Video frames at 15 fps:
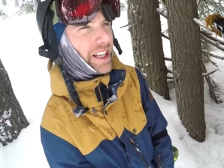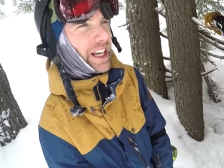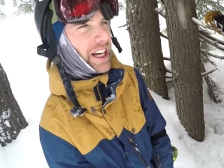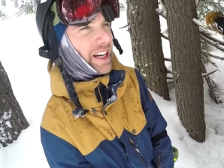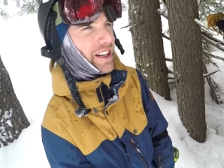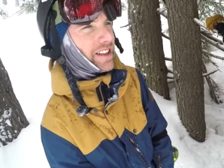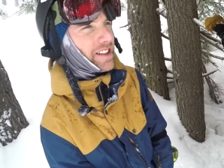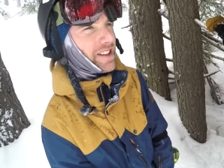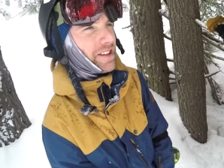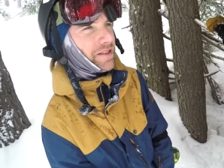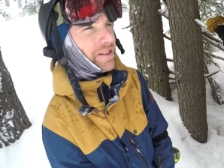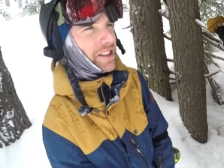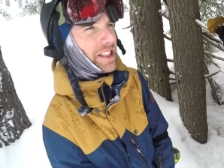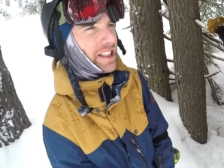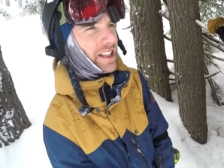Yeah,
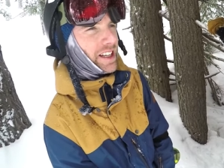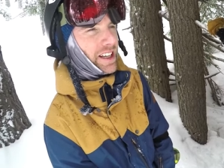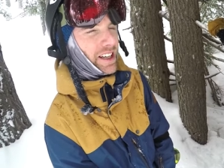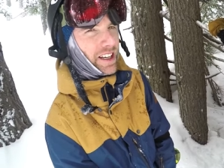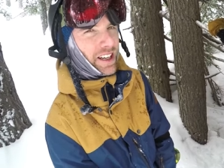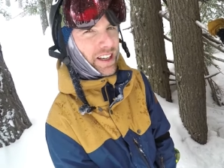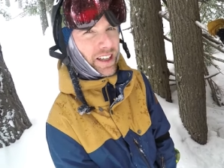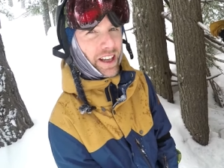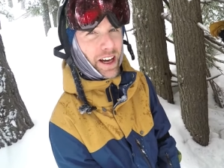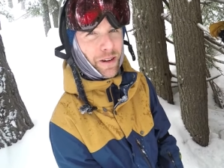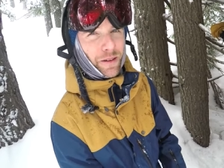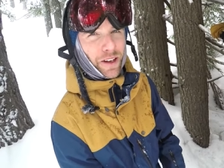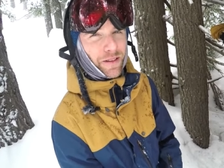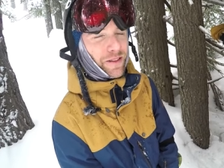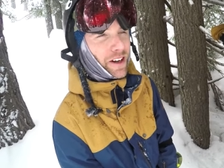definitely. Yeah,
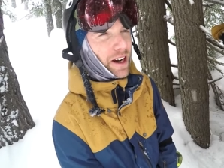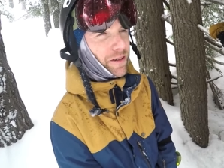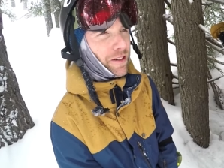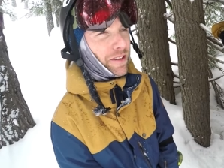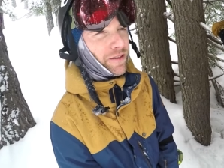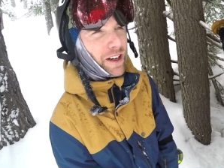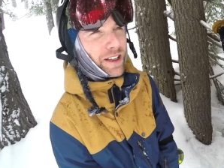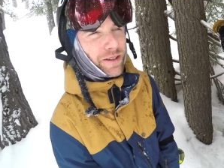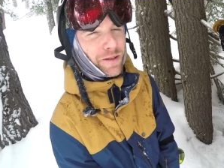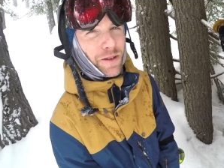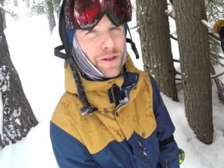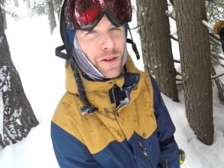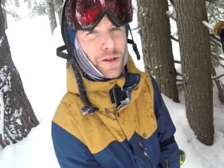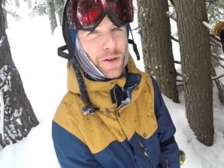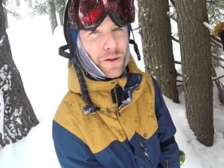whenever I ride through
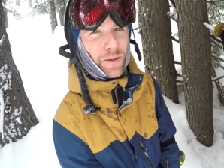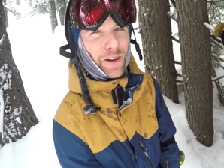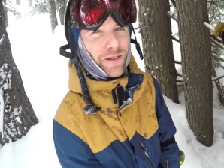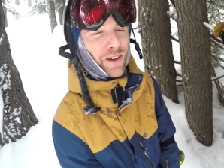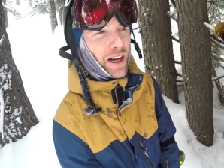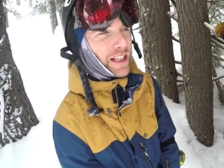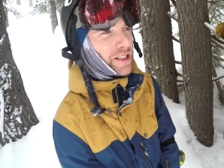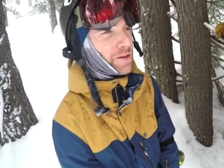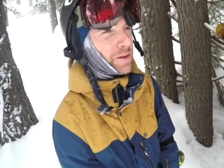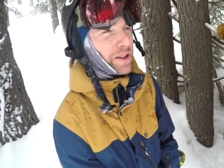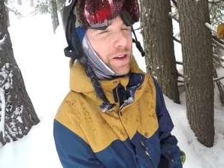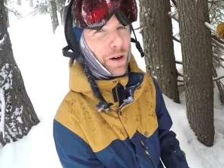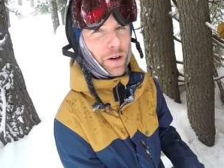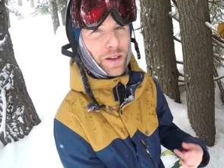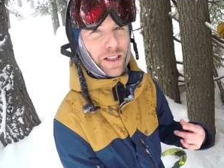trees with my friends,
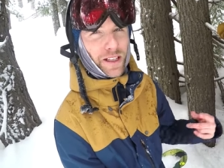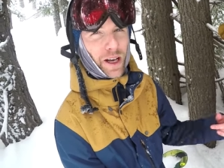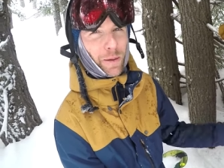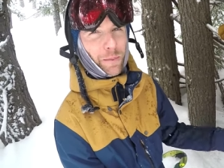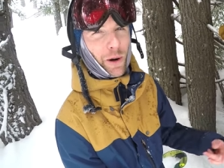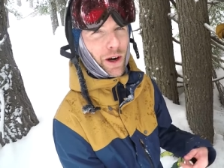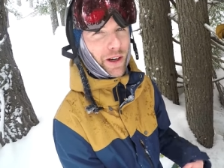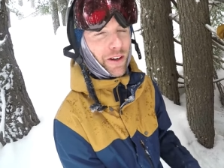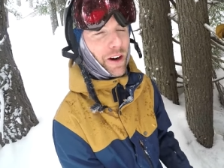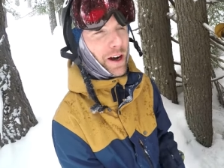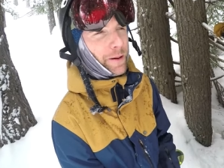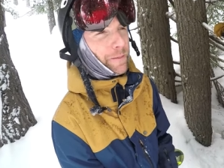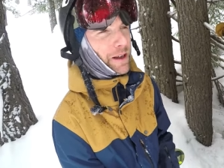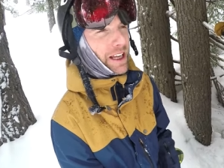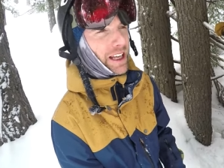we always like partner
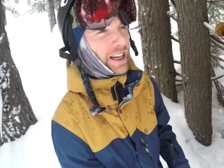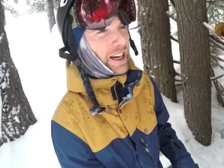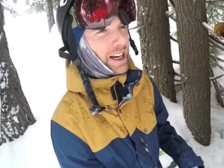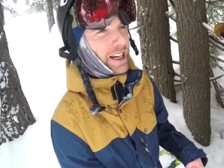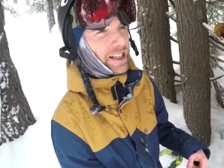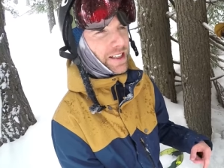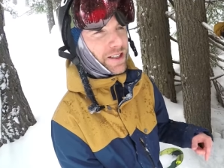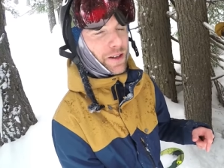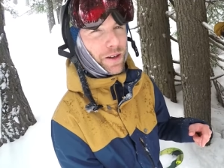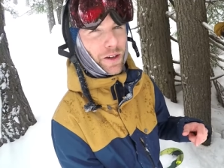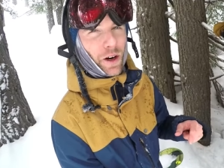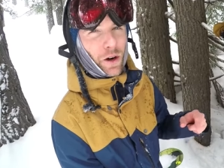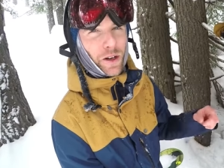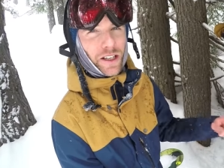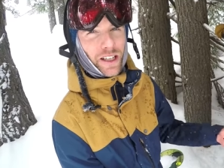up, and so
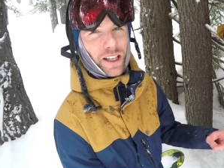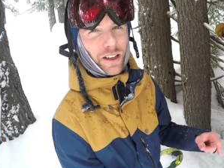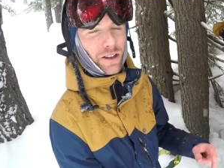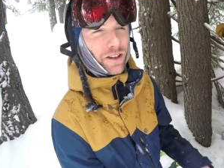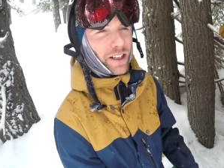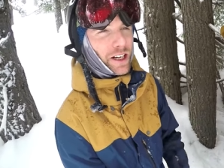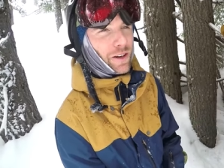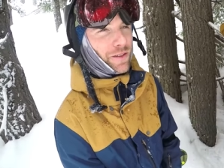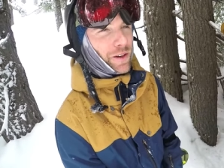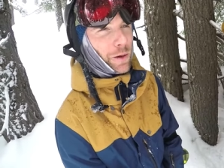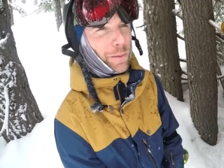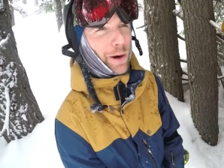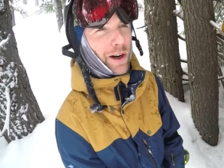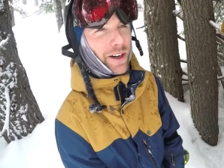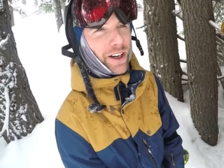you're always like looking out for
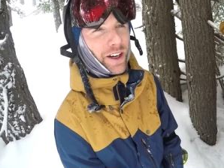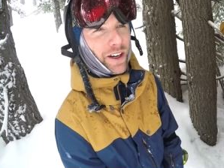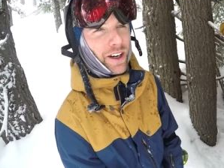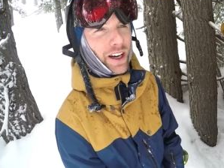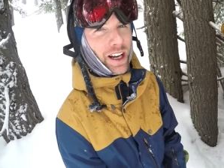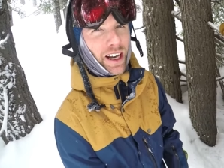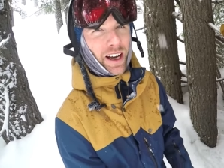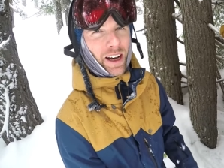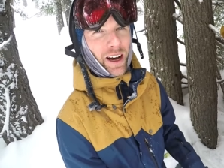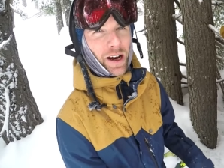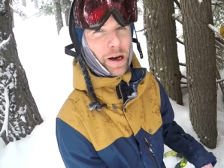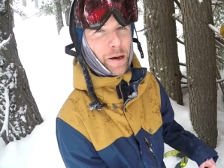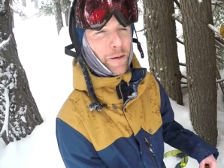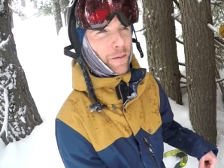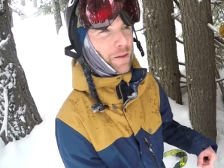your partner,
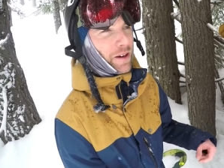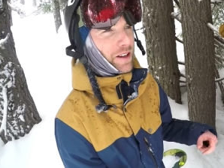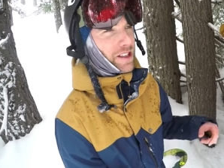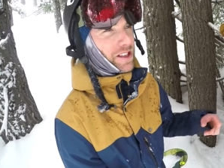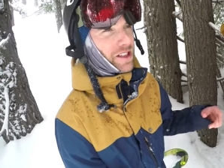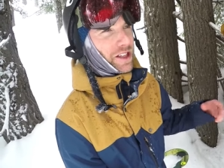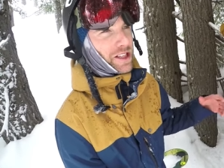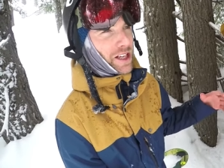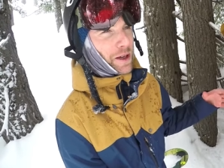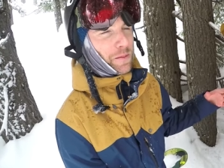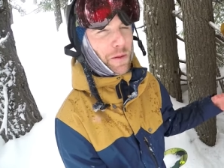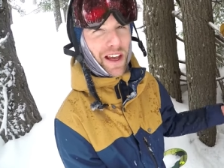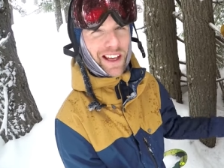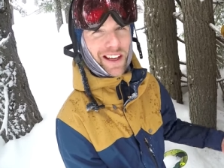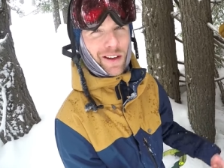just like
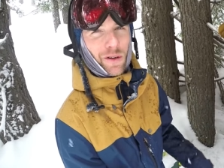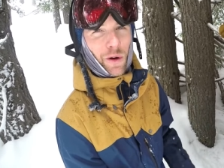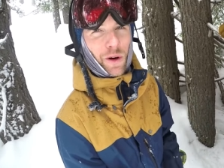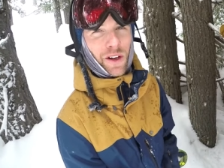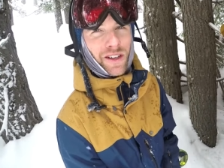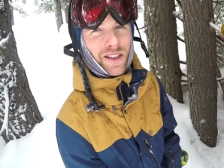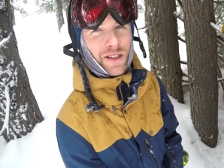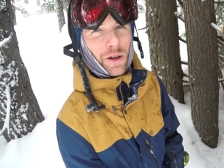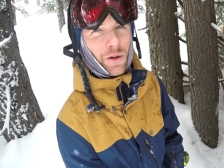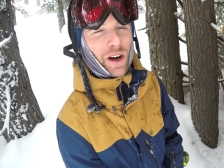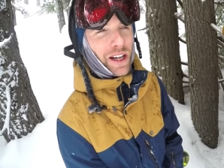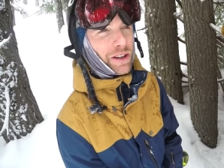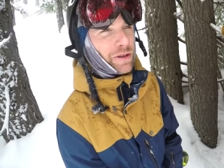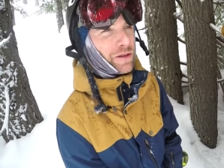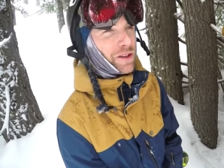making noise as you
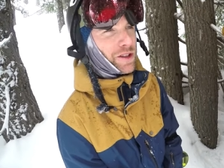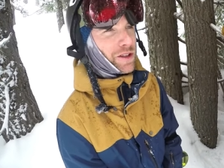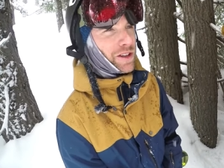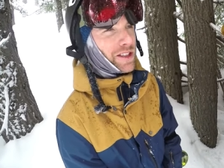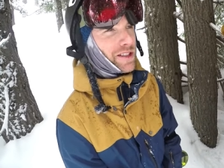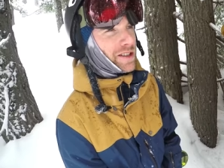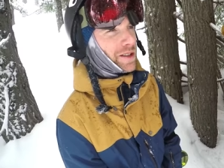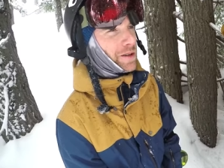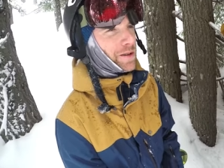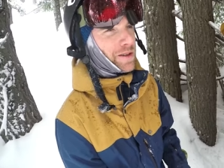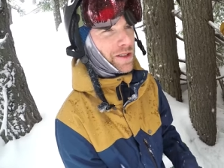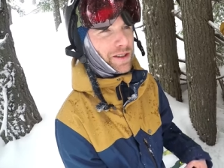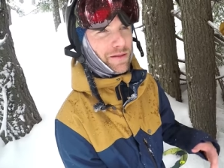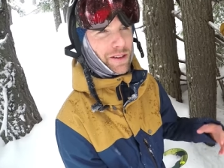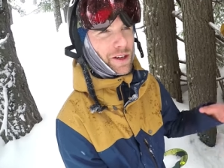ride through the trees too,
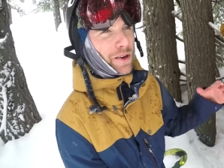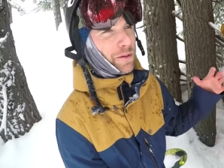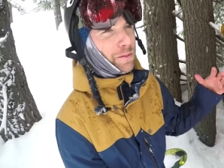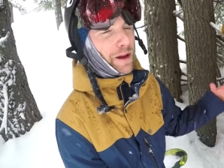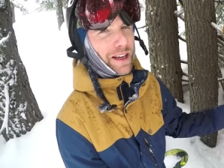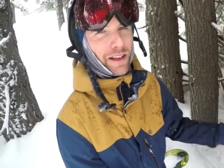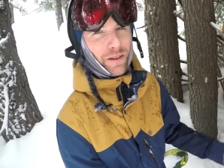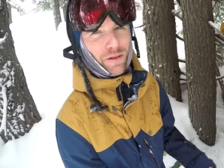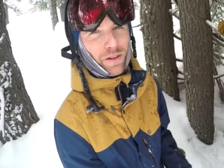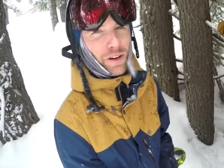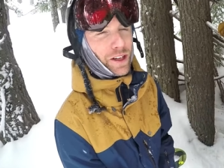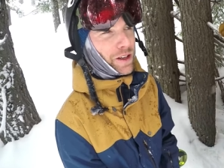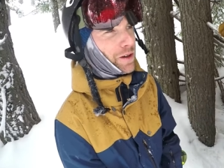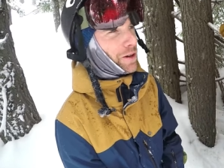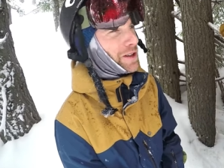just, you know, making
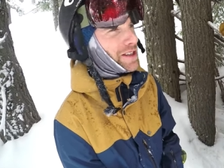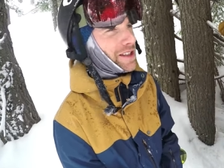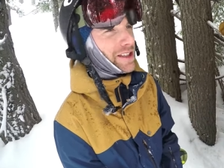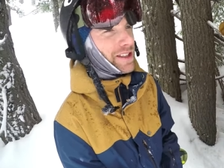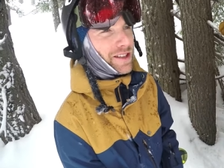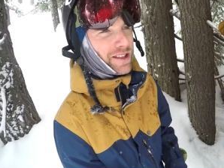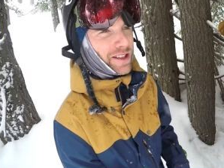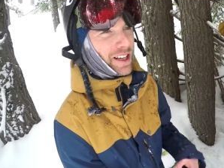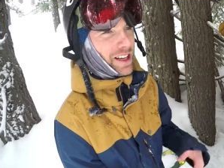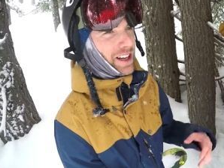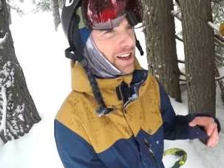funny noises,